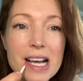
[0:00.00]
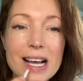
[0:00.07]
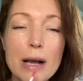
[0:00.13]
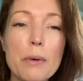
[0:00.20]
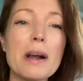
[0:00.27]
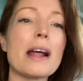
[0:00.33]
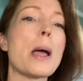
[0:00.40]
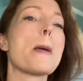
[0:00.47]

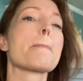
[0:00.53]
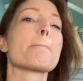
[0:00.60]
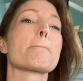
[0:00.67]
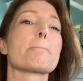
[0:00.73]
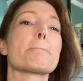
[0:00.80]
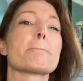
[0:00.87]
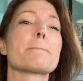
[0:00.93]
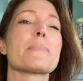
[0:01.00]
What I
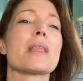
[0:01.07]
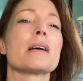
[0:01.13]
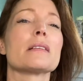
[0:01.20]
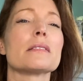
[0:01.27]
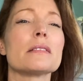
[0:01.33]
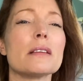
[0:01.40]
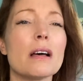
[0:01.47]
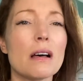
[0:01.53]

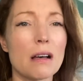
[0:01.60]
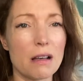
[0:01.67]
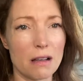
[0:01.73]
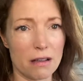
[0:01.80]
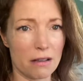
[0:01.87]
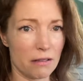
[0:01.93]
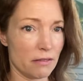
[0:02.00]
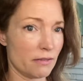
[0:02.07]

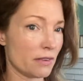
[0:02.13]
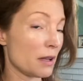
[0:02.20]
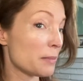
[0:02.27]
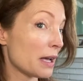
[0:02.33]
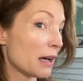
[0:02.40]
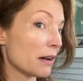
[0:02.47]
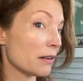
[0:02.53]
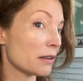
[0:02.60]
love
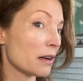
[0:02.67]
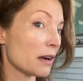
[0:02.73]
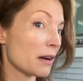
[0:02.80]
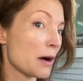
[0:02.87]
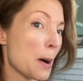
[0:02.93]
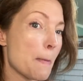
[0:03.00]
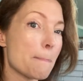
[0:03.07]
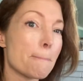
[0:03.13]
about
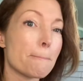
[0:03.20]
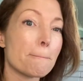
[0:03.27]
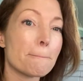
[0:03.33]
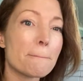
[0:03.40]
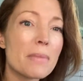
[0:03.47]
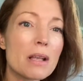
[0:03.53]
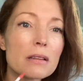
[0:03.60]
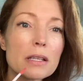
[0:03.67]
our
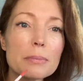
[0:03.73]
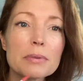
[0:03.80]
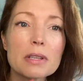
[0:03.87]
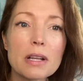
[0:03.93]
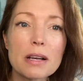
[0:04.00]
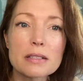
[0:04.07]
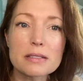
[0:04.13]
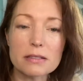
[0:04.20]
lip
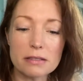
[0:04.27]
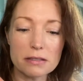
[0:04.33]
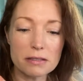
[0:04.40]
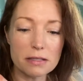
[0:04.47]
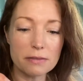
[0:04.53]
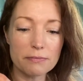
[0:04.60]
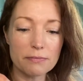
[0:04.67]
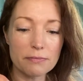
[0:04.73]

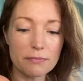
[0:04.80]
glosses